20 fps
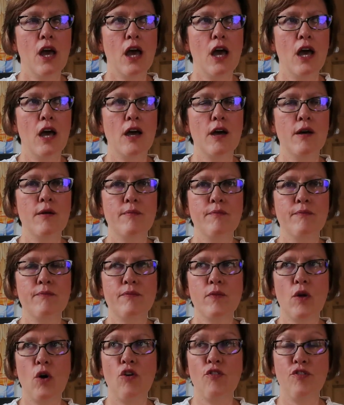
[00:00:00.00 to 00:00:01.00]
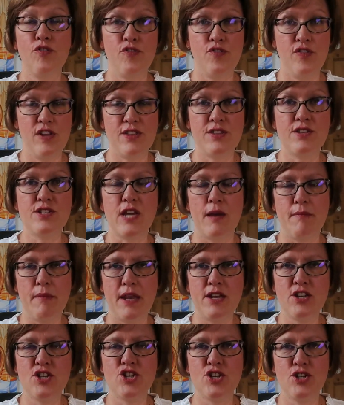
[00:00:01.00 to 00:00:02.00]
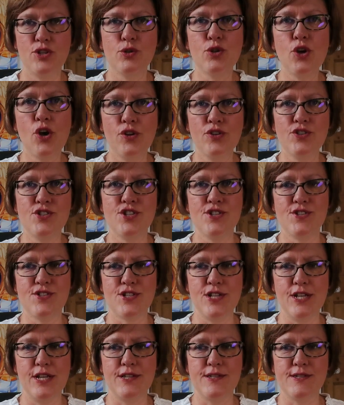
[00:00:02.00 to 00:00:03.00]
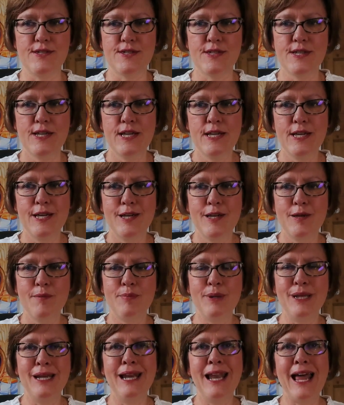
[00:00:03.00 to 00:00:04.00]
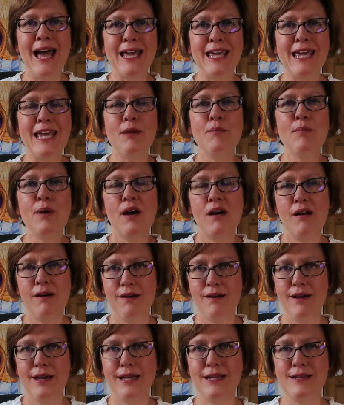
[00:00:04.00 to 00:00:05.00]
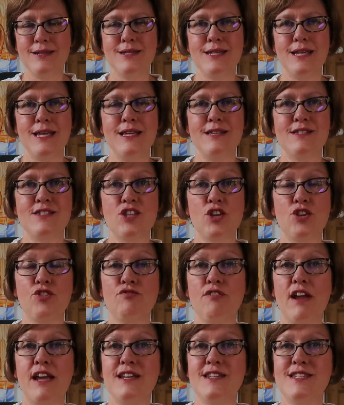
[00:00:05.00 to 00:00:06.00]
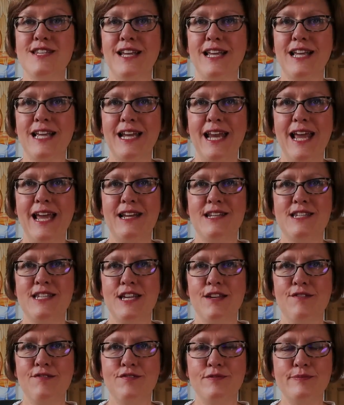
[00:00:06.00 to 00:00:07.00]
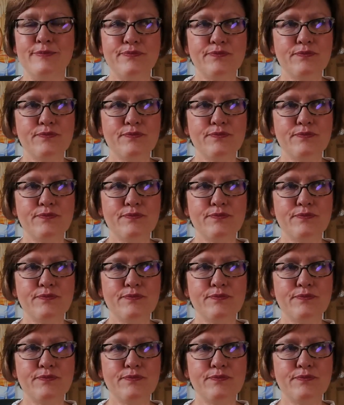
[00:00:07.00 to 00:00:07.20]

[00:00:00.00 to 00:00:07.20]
of fifth dimensional consciousness. But lagging behind is the greater collective.